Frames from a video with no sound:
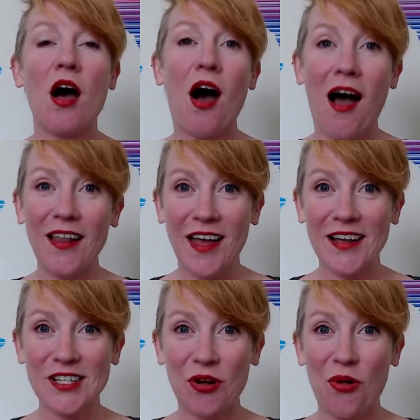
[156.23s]
I like
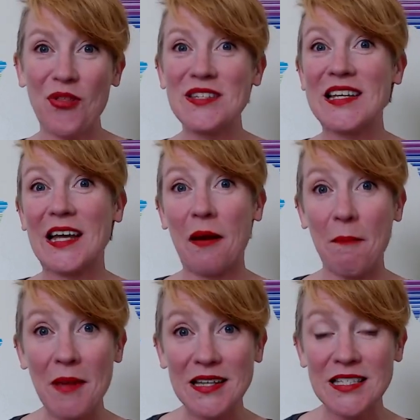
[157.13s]
to call this a
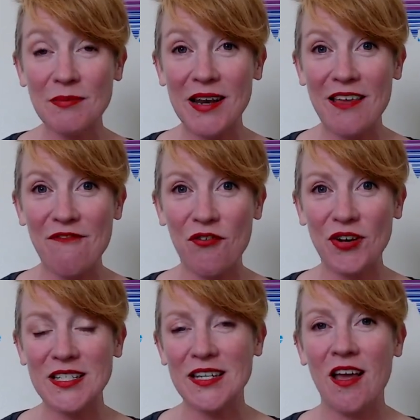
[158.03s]
commencement
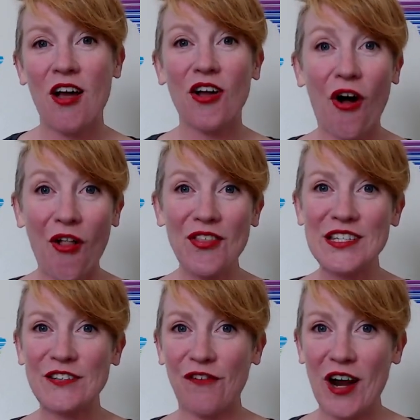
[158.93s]
invoice. Got this
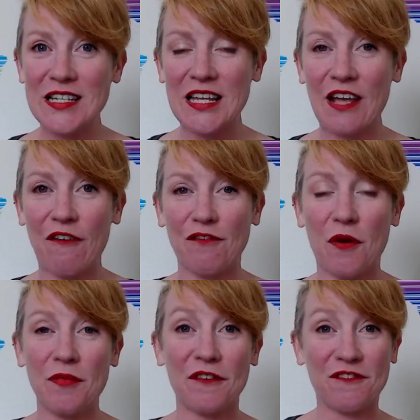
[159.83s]
phrasing
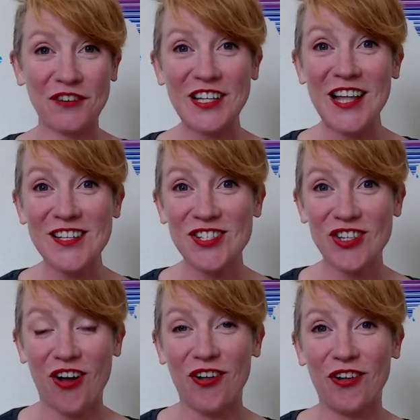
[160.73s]
from the Freelance
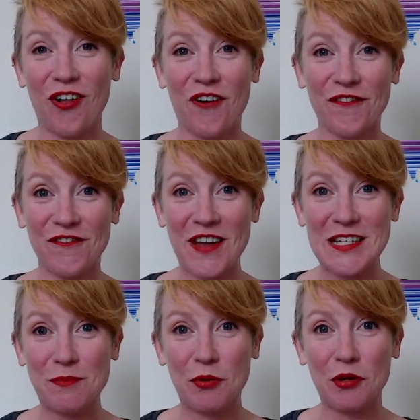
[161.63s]
Jungle on
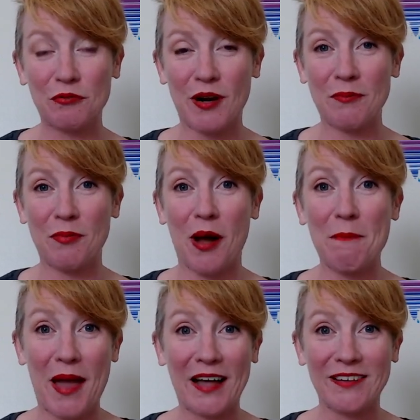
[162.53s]
Facebook, run by
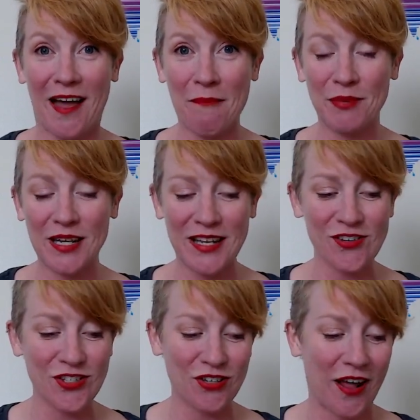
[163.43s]
Beck Lambert in
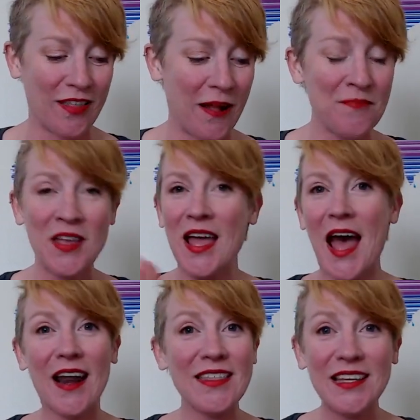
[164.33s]
Australia.
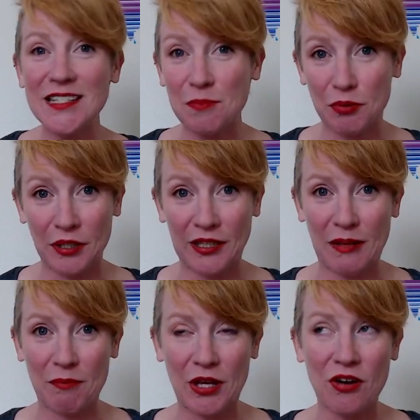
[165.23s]
And I think it's
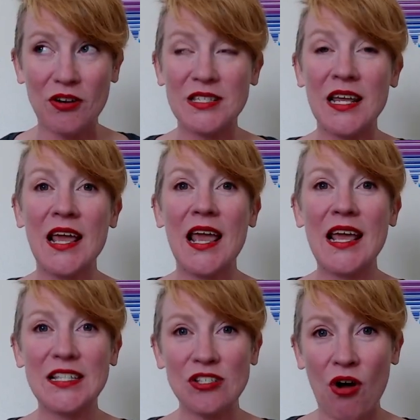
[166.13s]
brilliant because
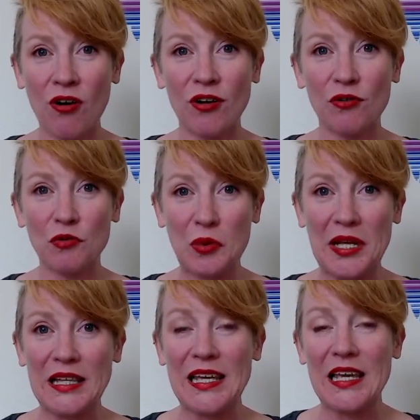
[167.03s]
it's not
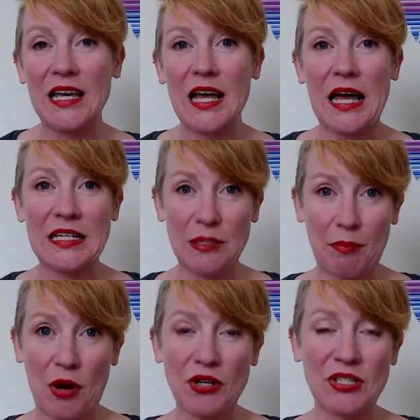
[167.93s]
really a
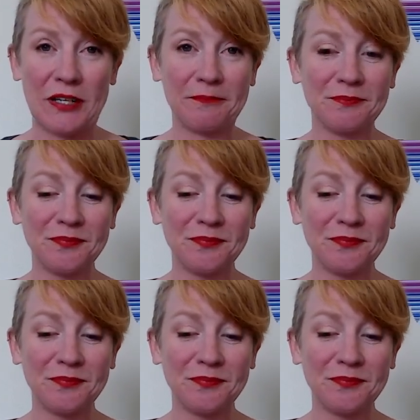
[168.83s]
deposit.